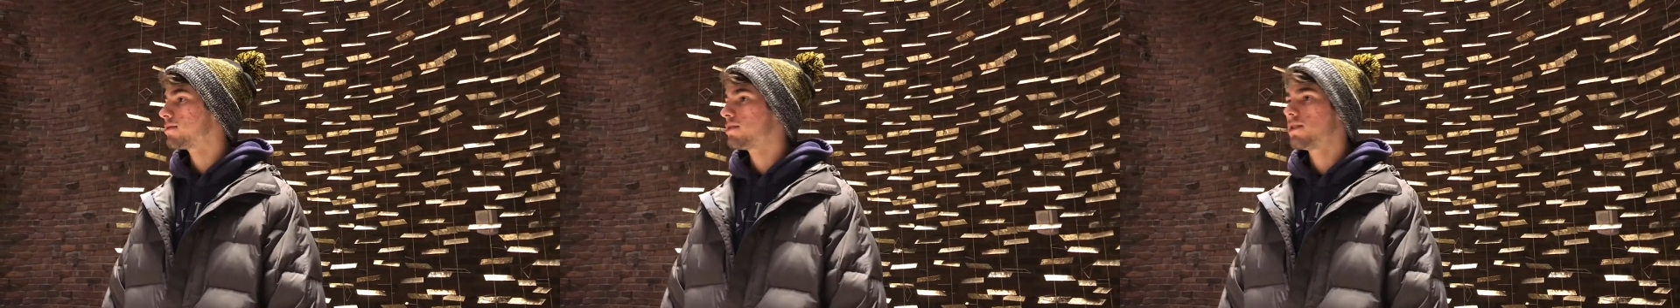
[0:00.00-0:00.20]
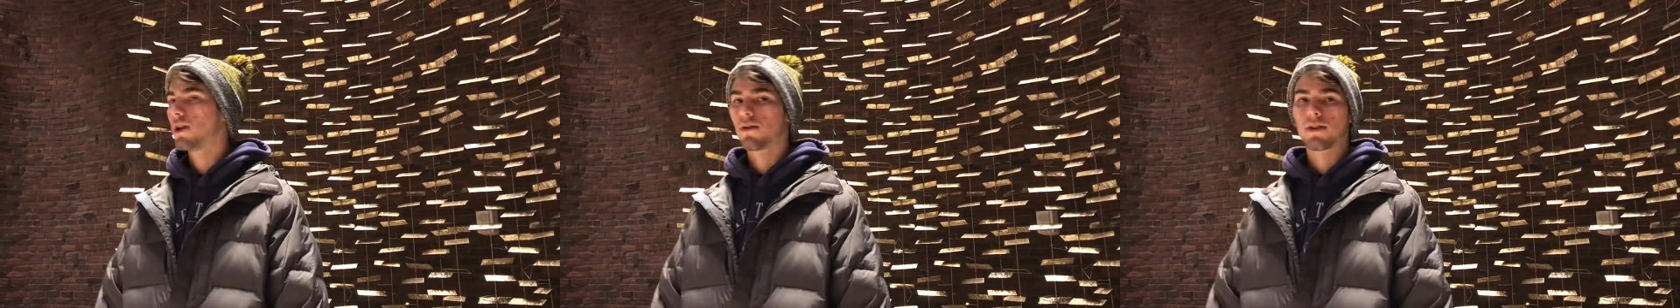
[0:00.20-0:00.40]

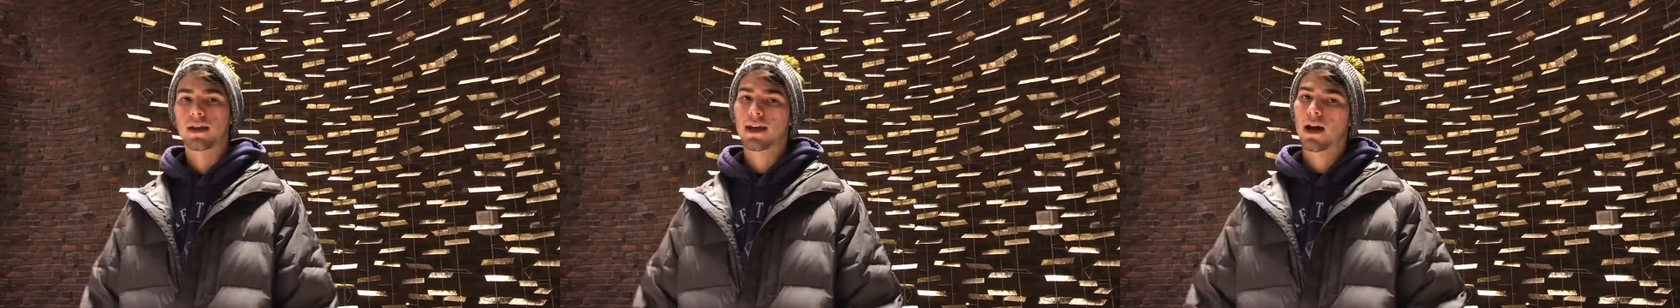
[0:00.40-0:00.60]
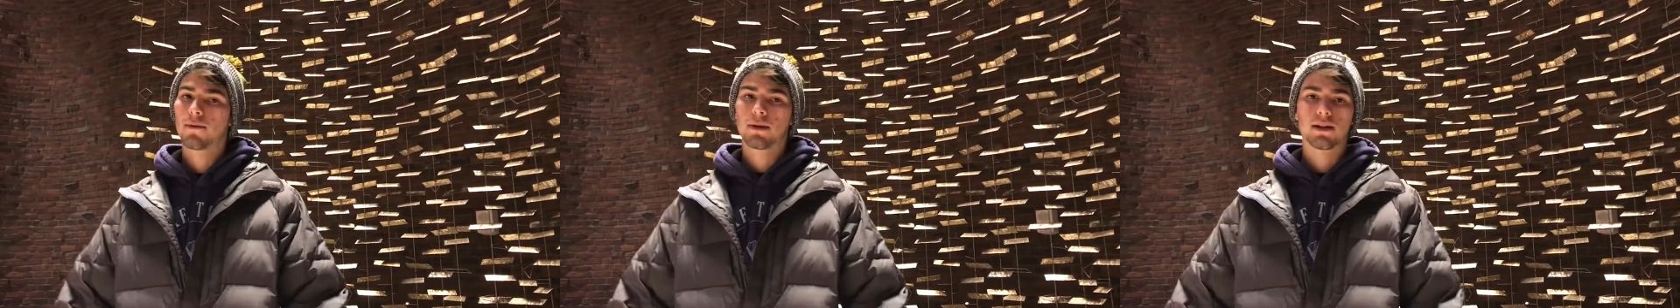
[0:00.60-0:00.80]
you know,
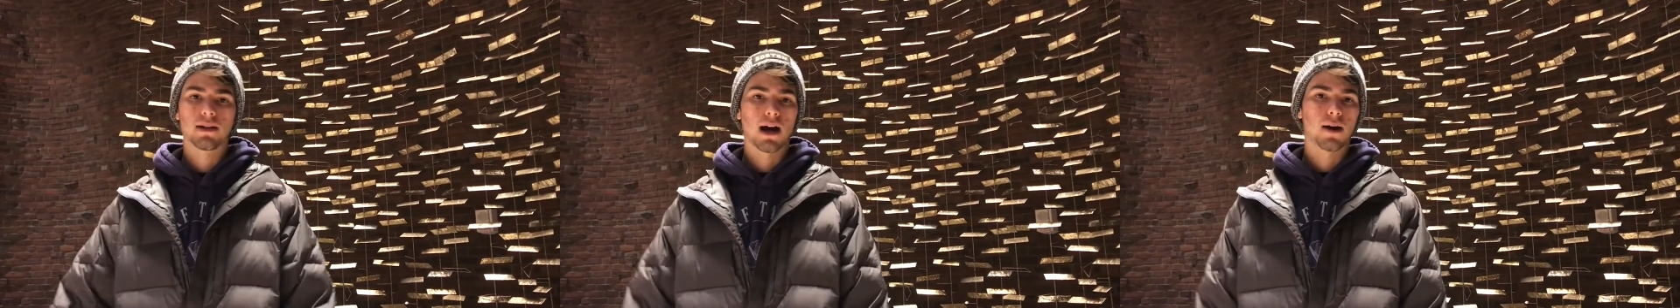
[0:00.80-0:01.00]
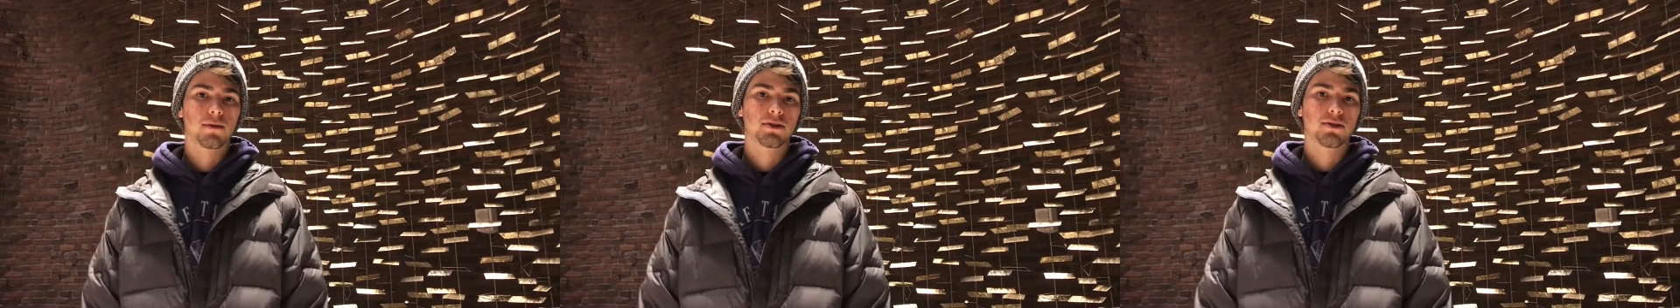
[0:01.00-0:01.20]
like how we,
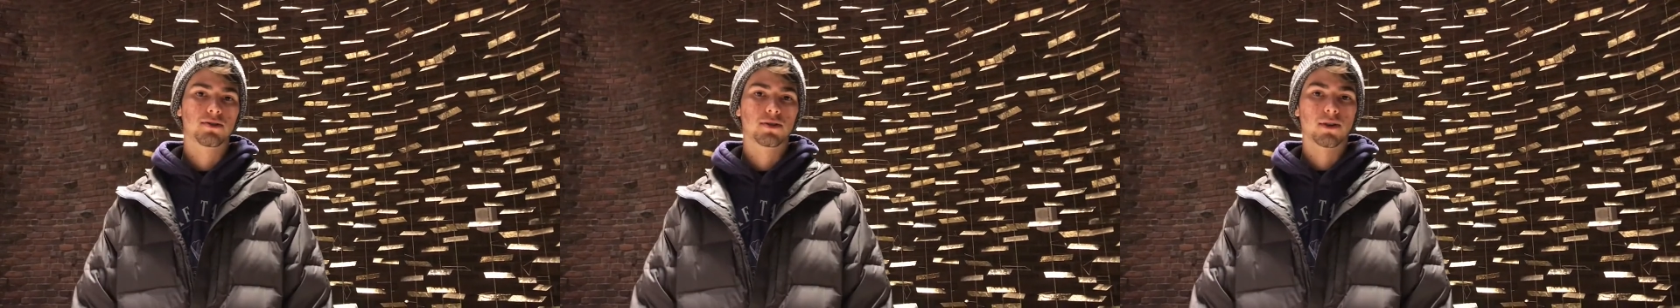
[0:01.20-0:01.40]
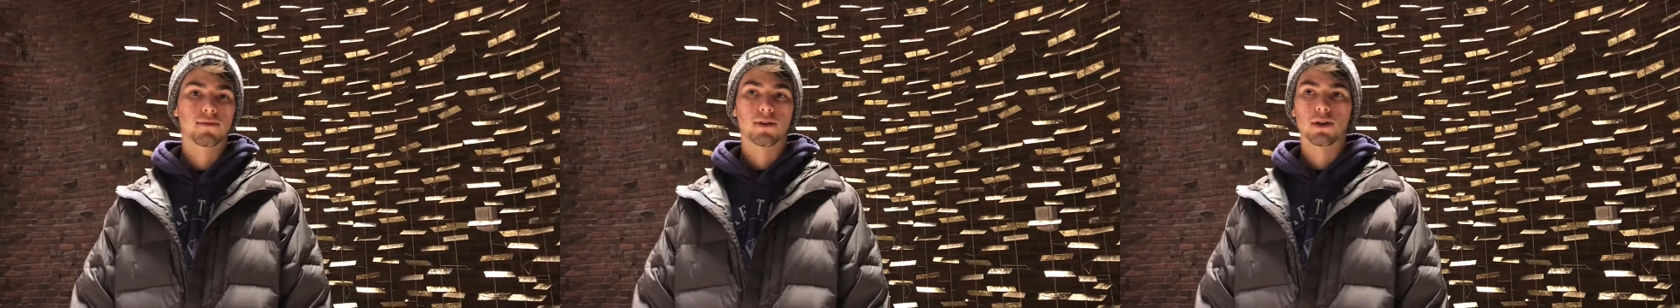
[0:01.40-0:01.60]
how we
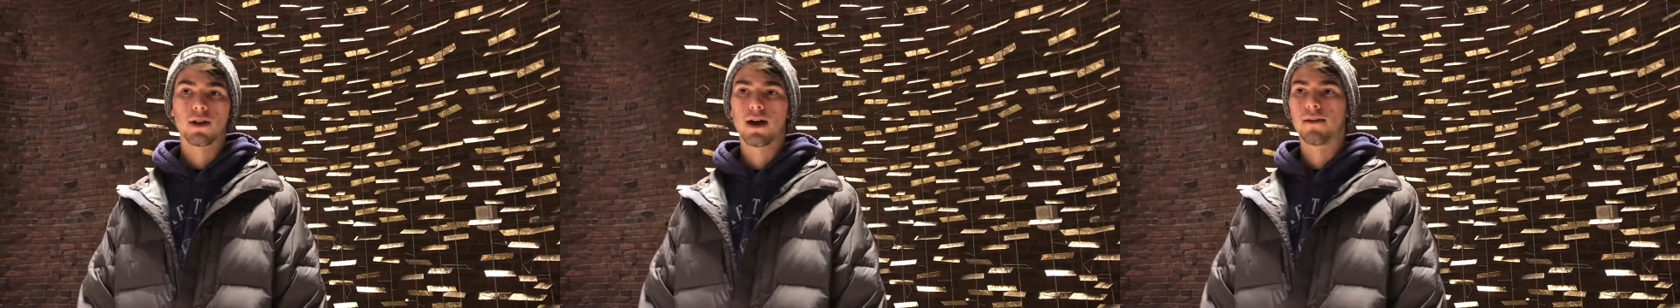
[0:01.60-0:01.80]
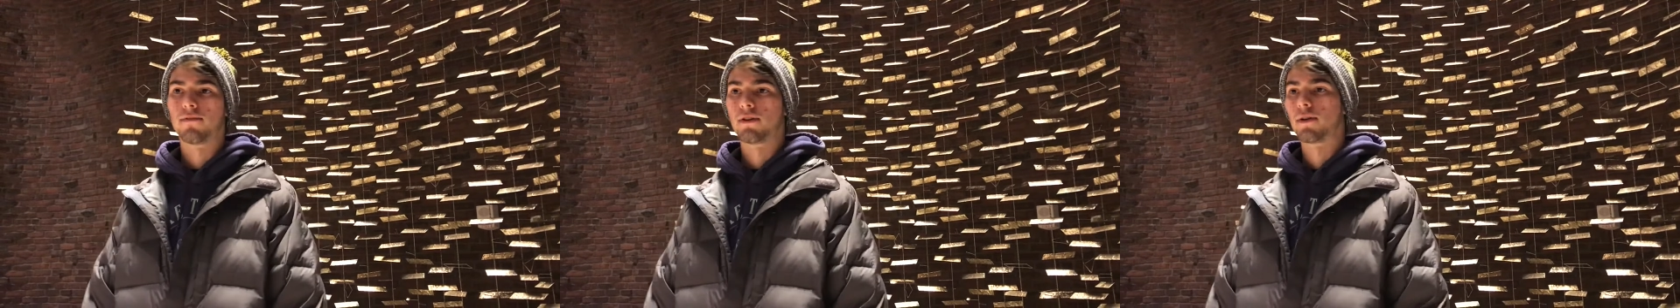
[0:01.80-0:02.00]
just to live our
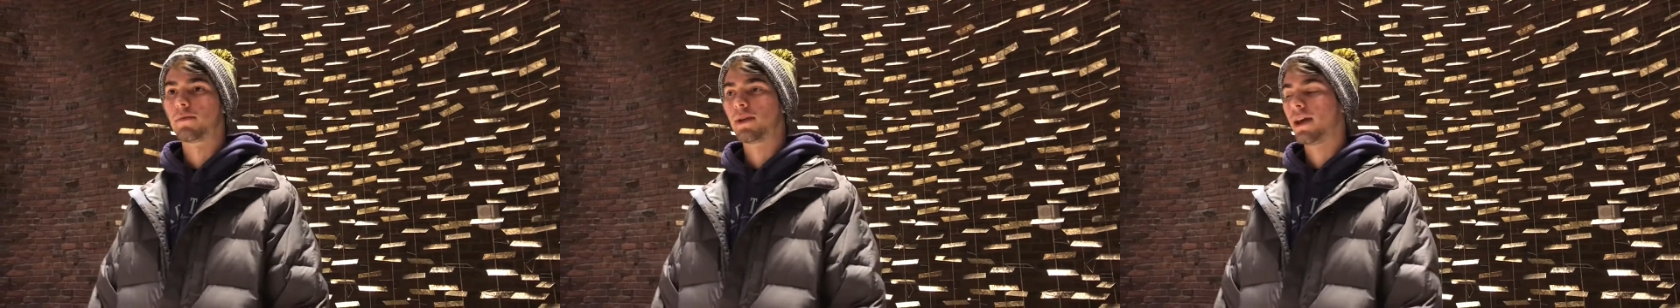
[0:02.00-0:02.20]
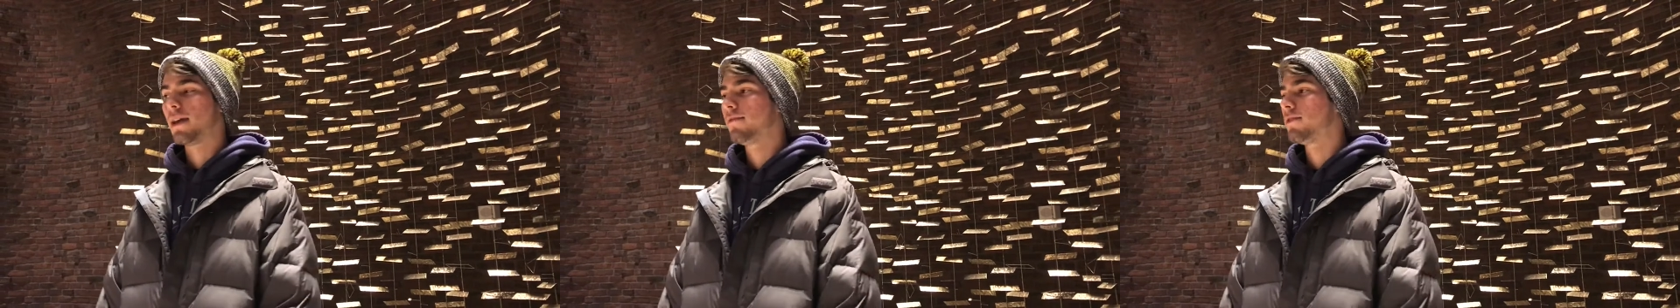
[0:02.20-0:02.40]
life and our
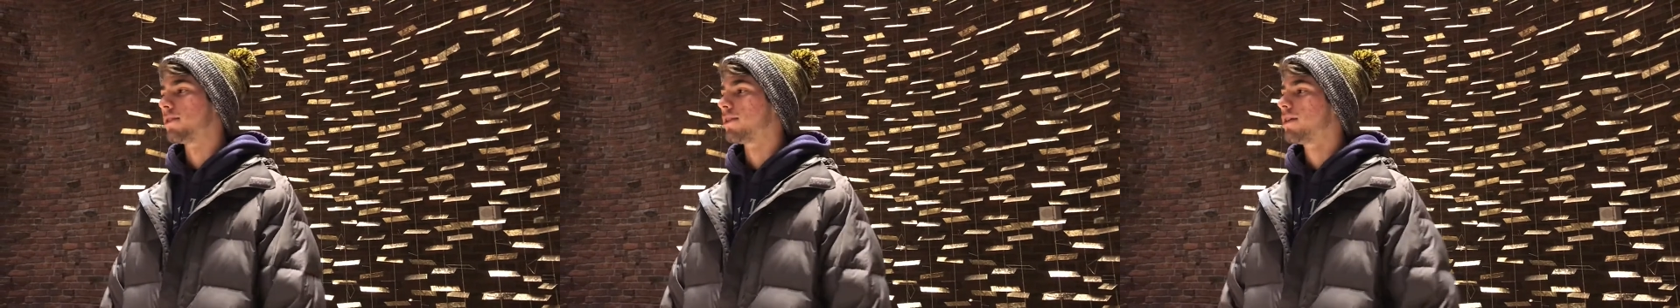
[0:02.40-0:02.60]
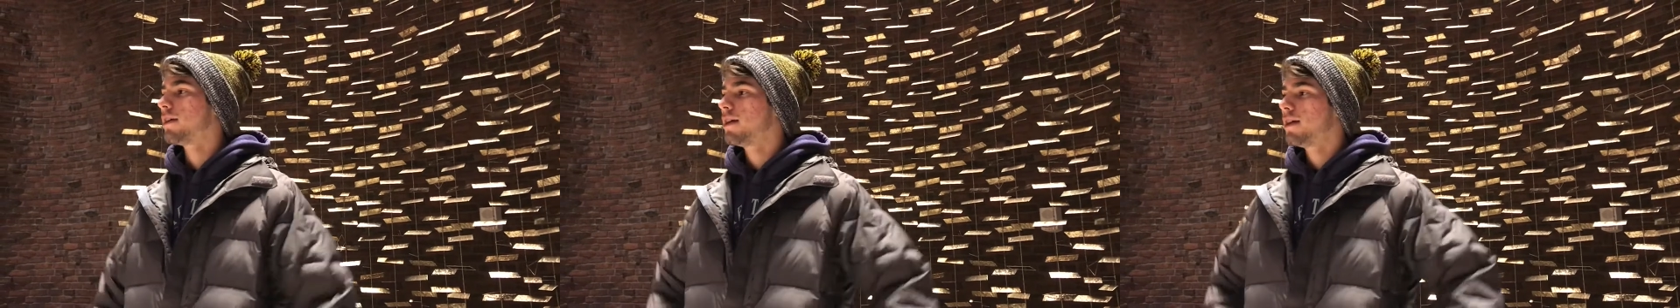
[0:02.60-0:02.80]
behavior.